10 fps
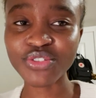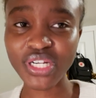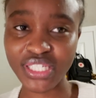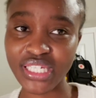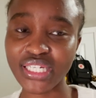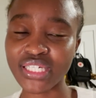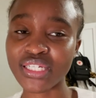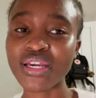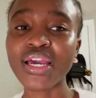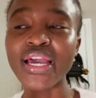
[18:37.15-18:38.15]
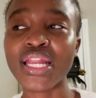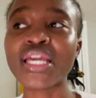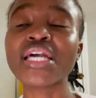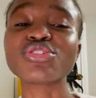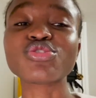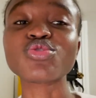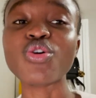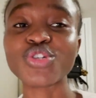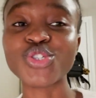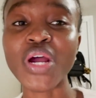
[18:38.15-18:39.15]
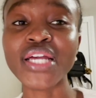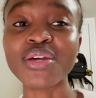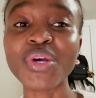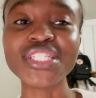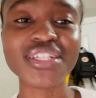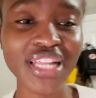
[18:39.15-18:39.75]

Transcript: dry skin, and it gets so dry in the winter.